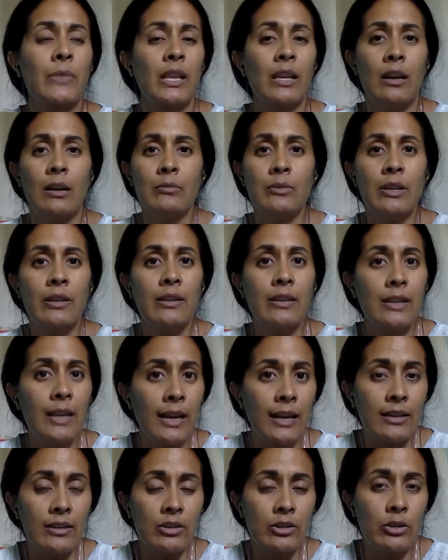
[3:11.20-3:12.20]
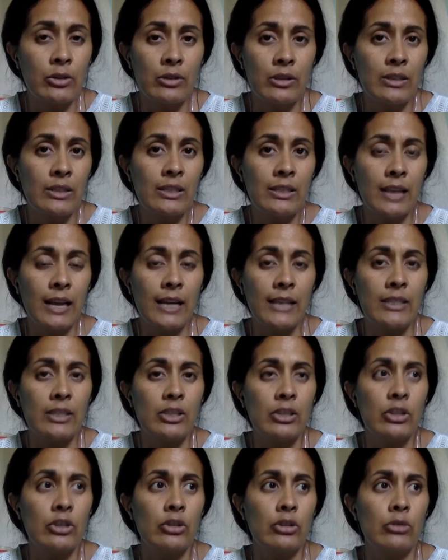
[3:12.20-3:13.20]
come to this test?
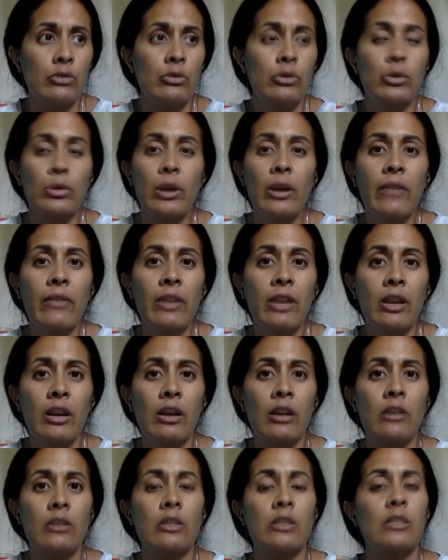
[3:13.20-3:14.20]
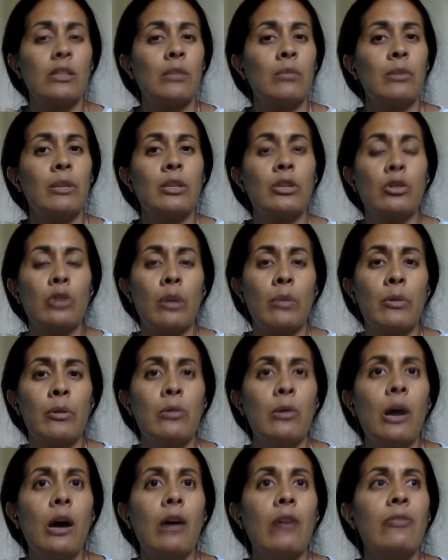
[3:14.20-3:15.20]
Did you drive here? Did somebody drop you
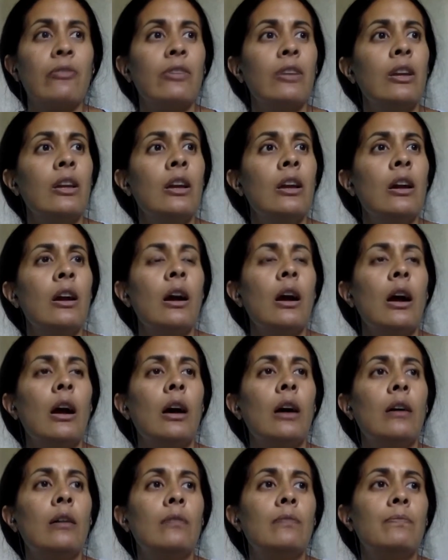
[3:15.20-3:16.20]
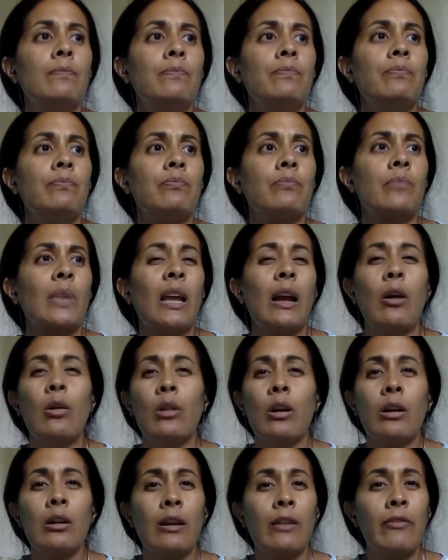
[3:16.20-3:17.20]
off? How
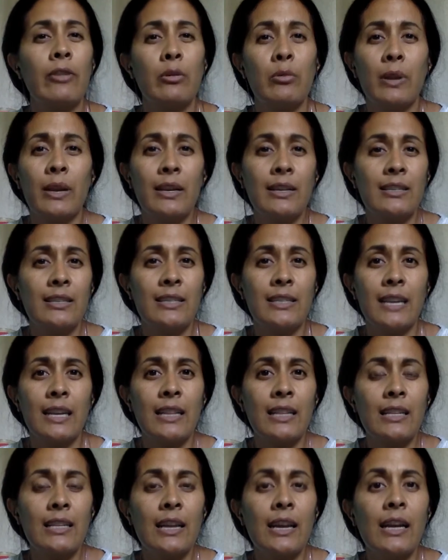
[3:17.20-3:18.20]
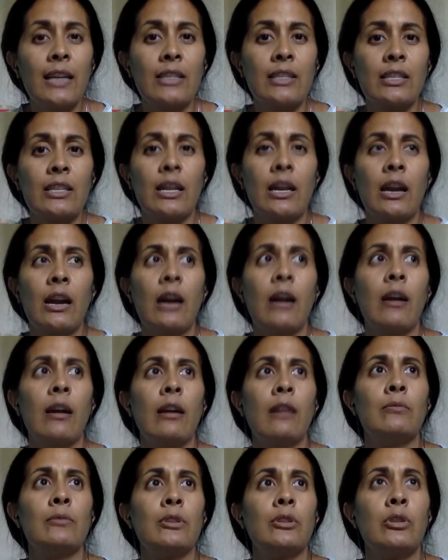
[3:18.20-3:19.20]
long have you waited to take the test?
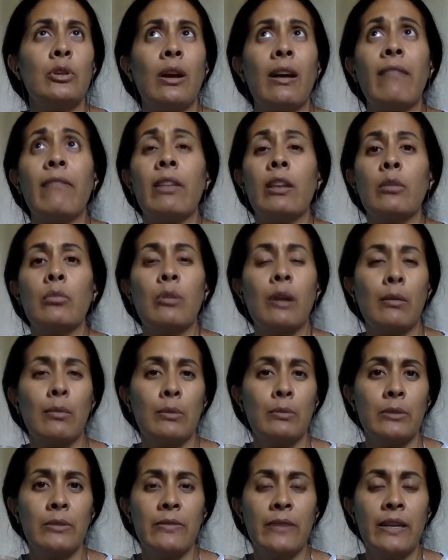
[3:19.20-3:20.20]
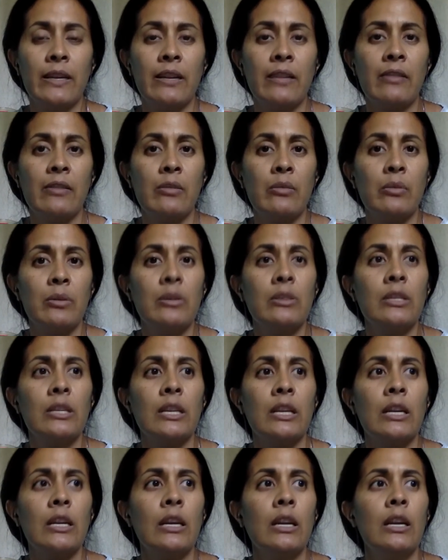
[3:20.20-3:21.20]
Did you have any problems finding the
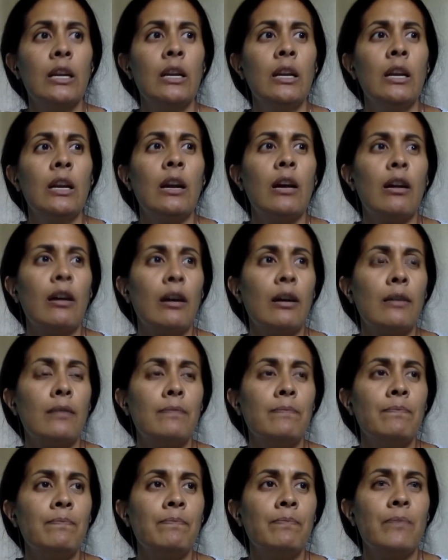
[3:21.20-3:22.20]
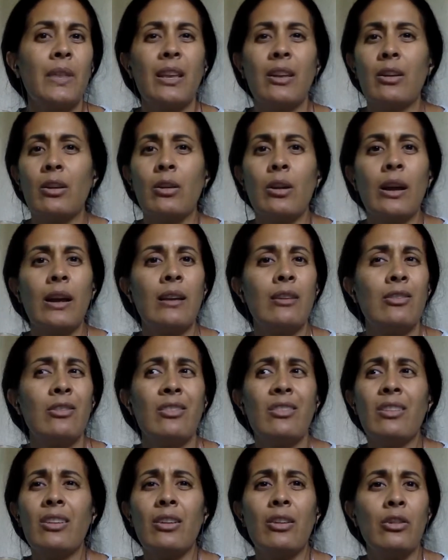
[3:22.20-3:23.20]
building? And
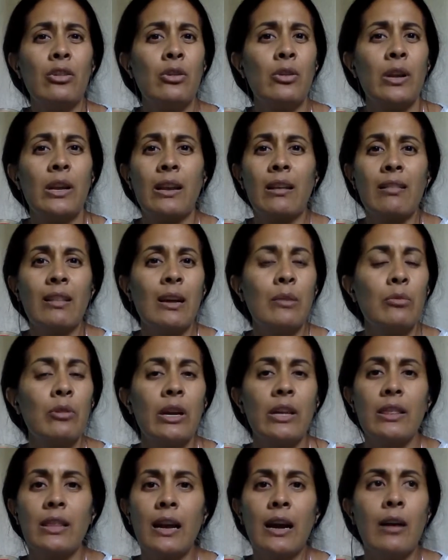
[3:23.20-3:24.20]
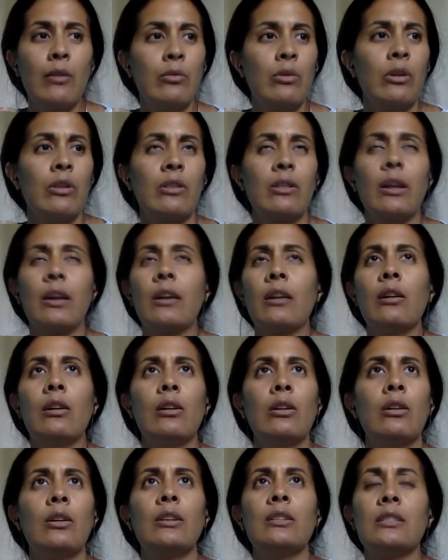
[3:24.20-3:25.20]
you can elaborate that with like,
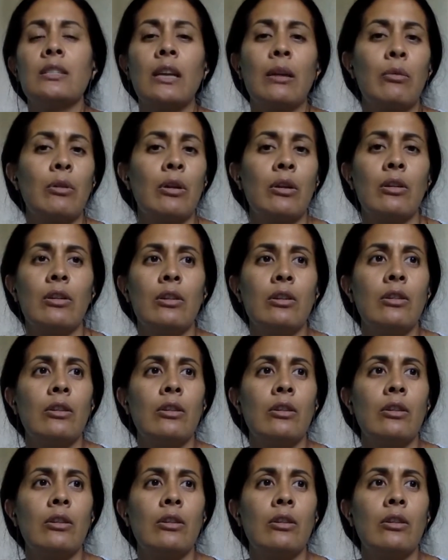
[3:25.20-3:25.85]
oh, I just came here,